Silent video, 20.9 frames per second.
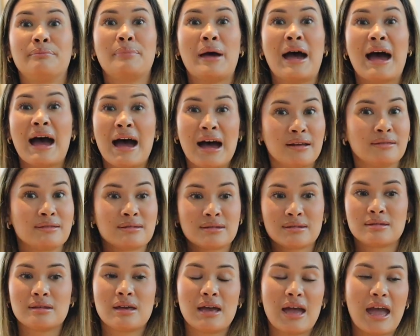
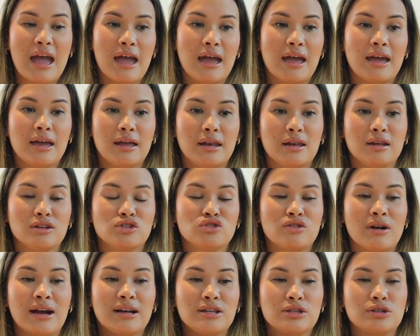paths and
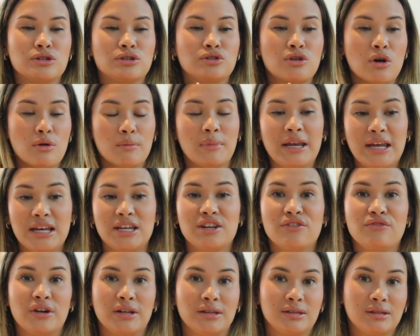tried so many
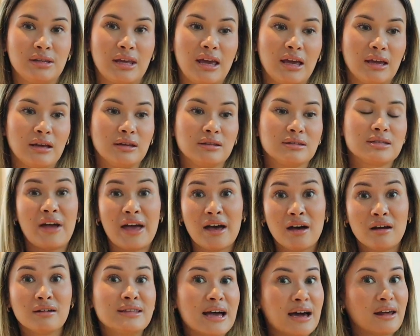different things,
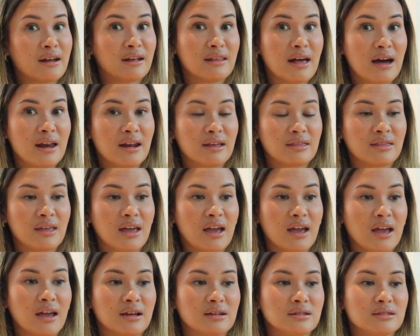failed at a lot of
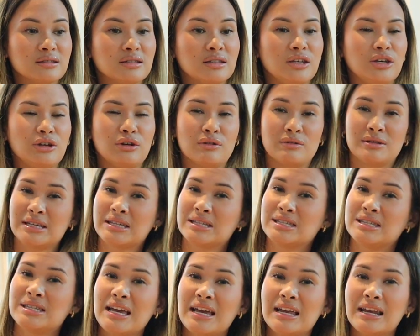things, you know,
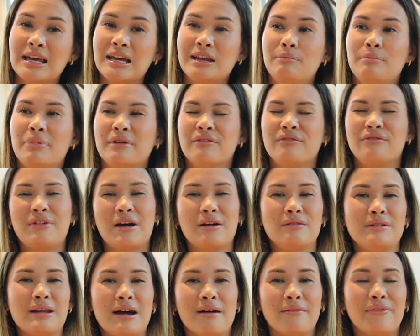succeeded, but
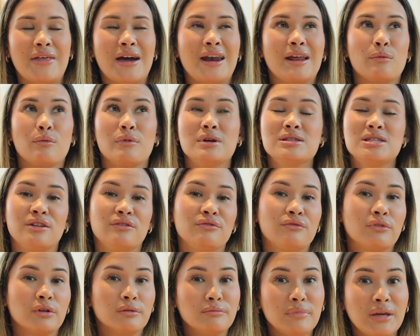found out that it
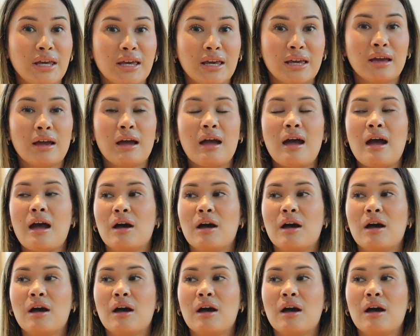wasn't for me.